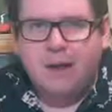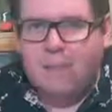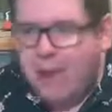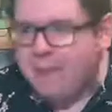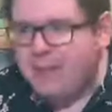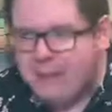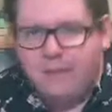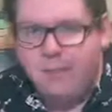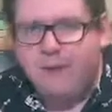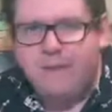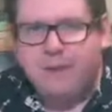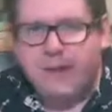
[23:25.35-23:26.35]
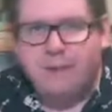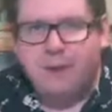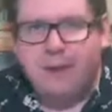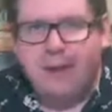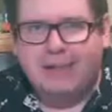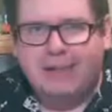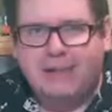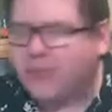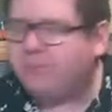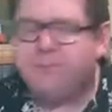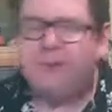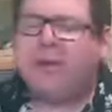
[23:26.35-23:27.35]
Maybe that's why Facebook banned
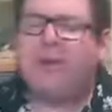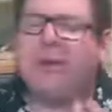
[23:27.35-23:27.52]
you. No.